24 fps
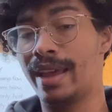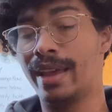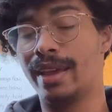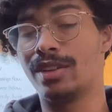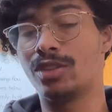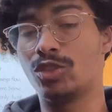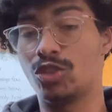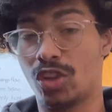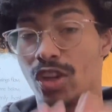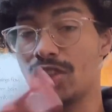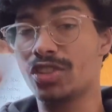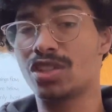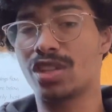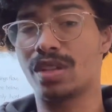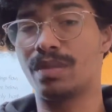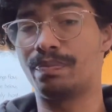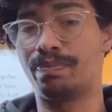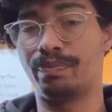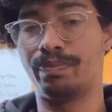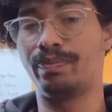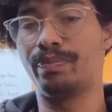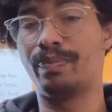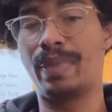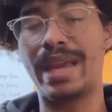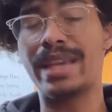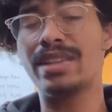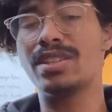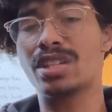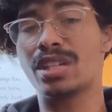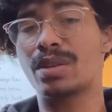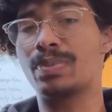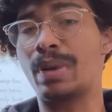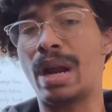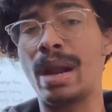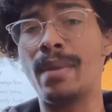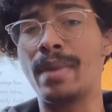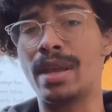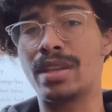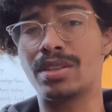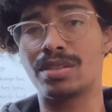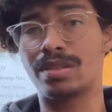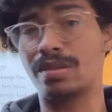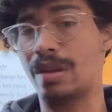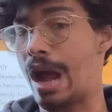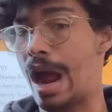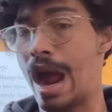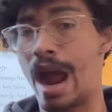just the basic premise,